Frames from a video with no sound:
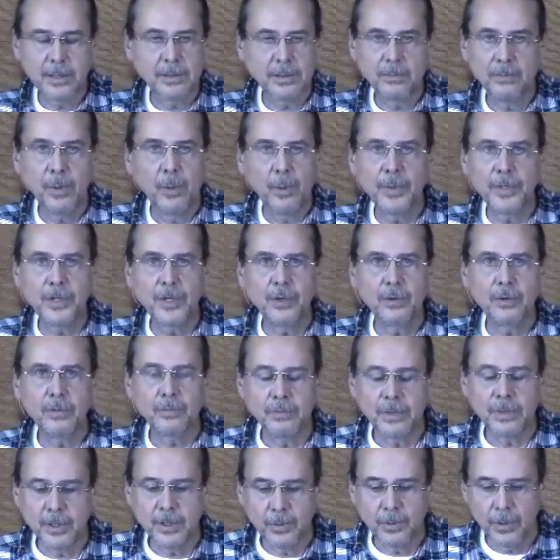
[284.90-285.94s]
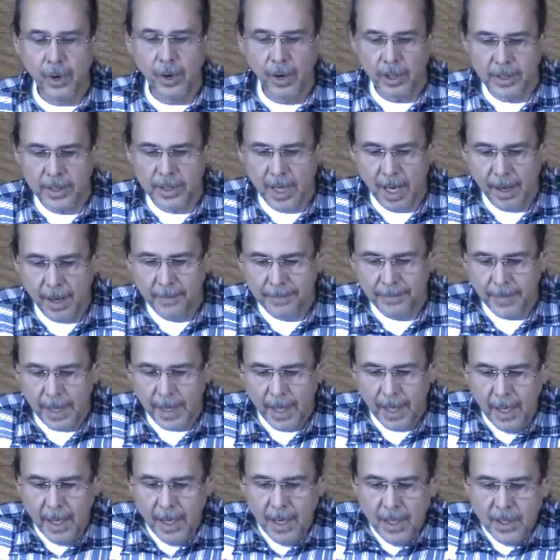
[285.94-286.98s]
what we do. We do it all the time.
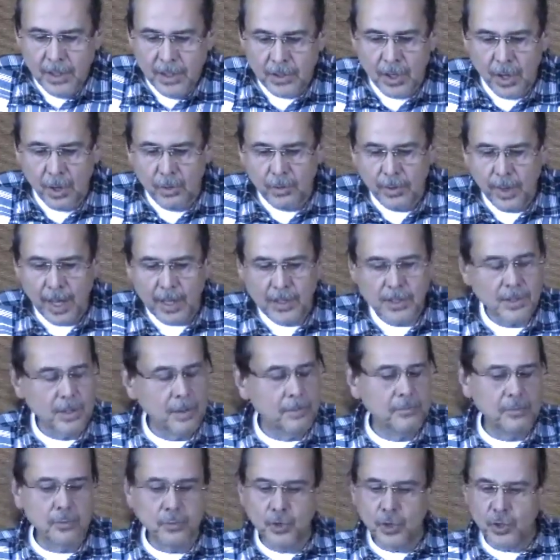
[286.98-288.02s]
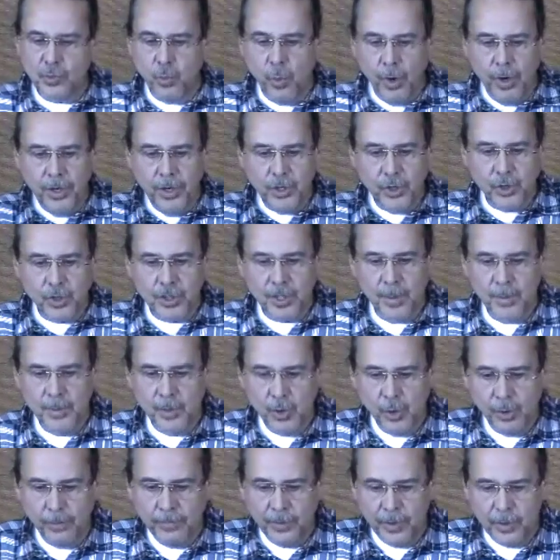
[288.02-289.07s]
So that's just wanted just some of
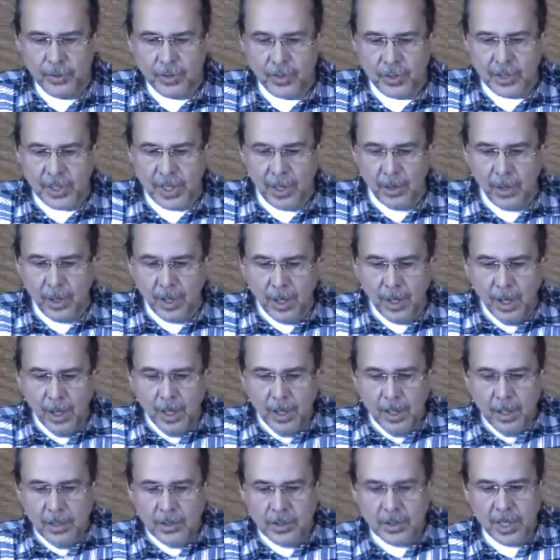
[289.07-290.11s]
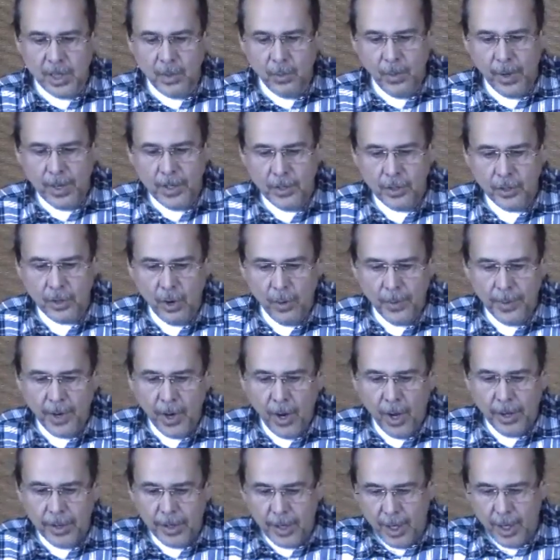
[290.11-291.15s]
your views to see see when you're going on.